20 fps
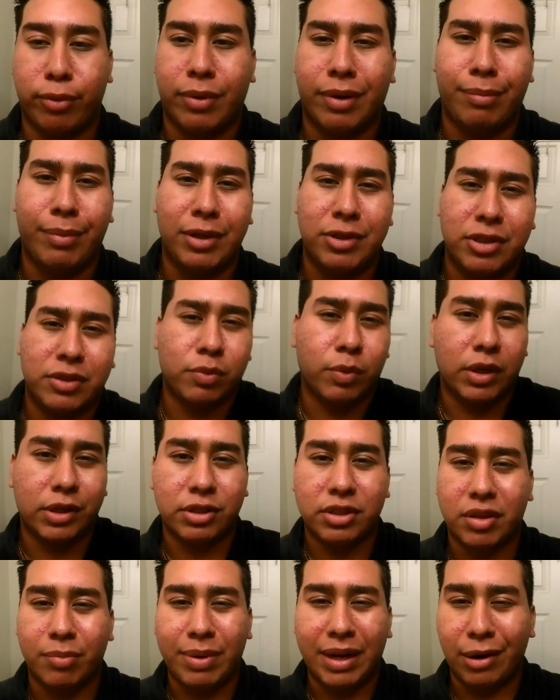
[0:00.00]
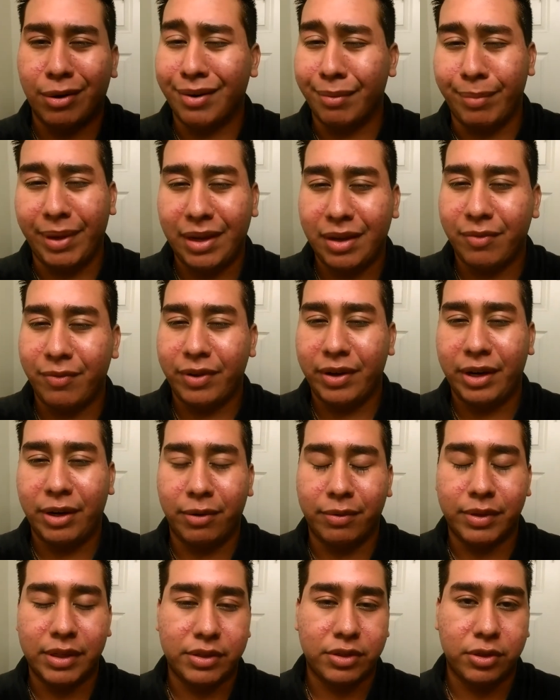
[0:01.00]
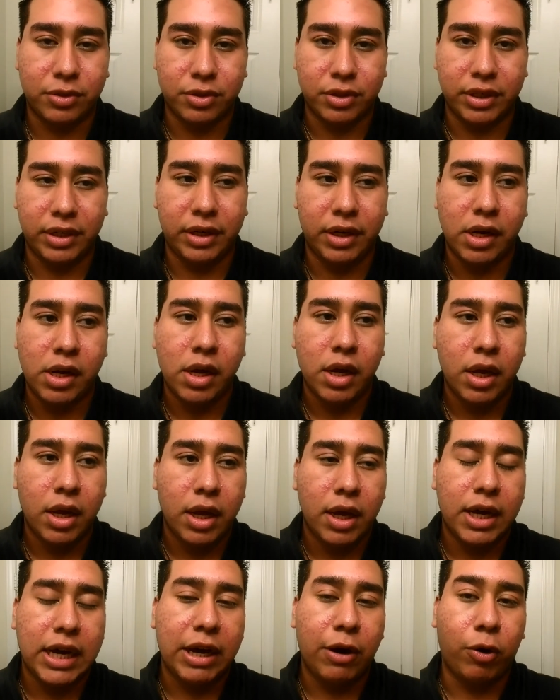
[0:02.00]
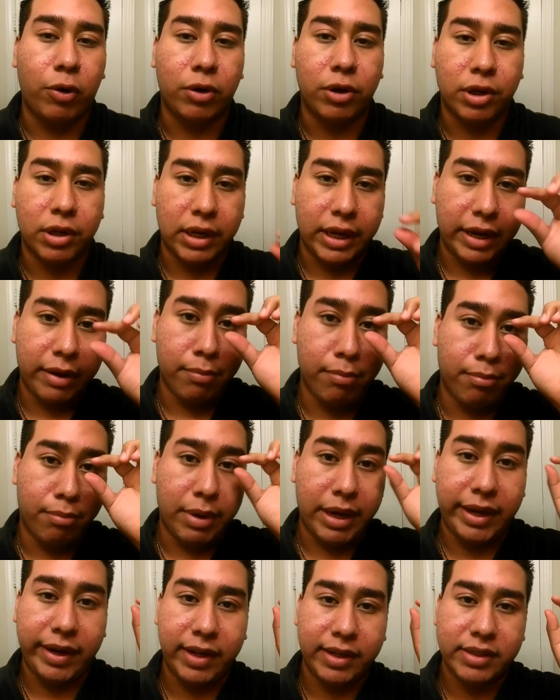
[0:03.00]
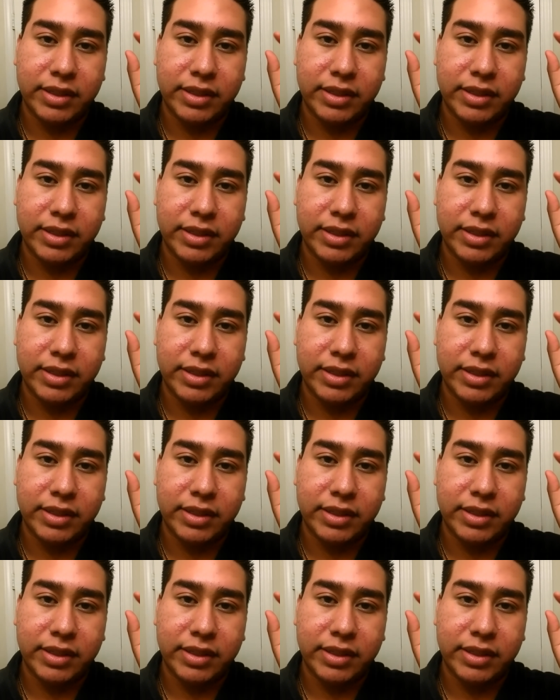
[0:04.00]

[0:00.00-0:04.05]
I mean, just watch the power makeup video, and that's usually how I look like minus the